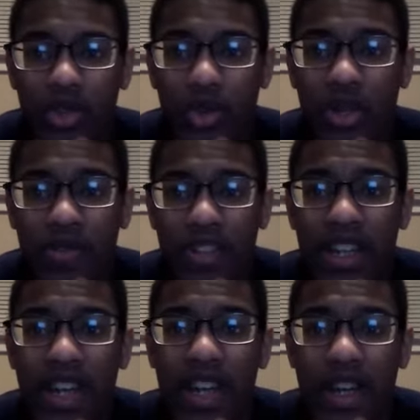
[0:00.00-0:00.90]
even
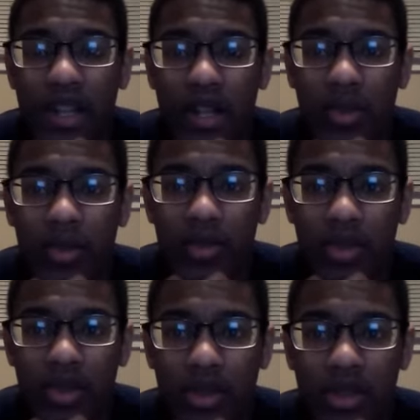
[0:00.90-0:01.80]
had
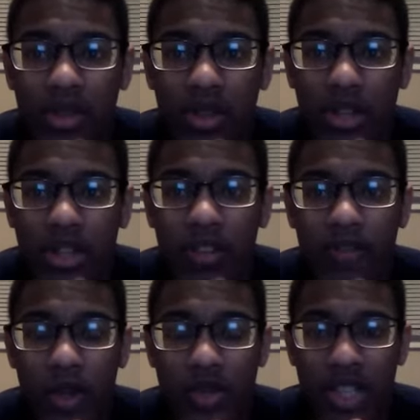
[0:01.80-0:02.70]
the
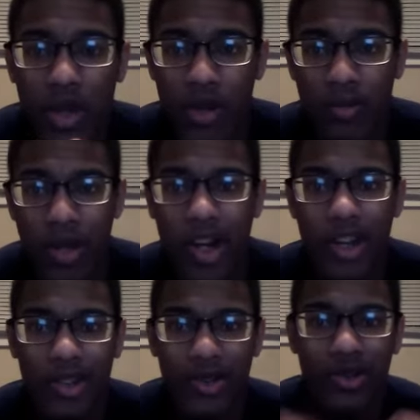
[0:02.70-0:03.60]
first Harry
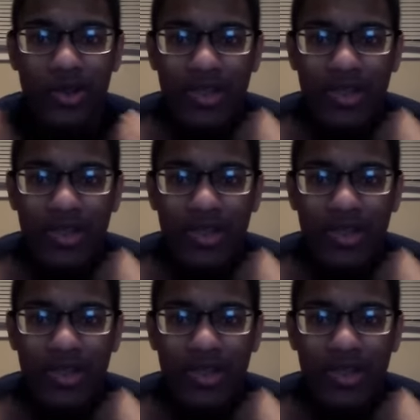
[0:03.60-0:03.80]
Potter